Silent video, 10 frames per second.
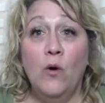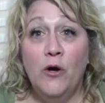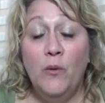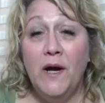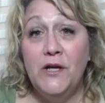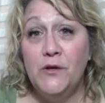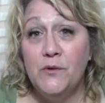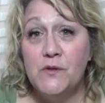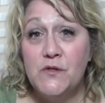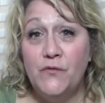what do I
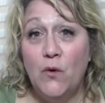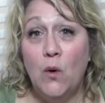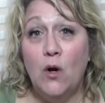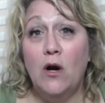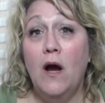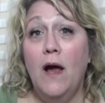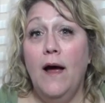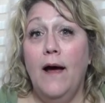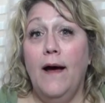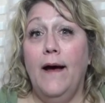use for
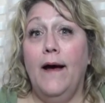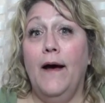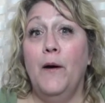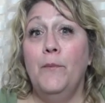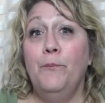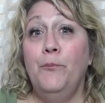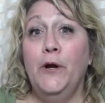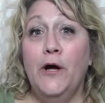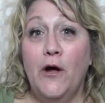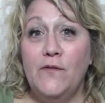
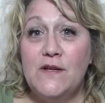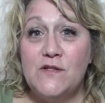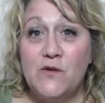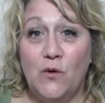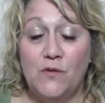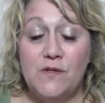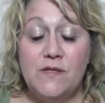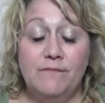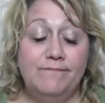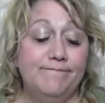putting on these soles?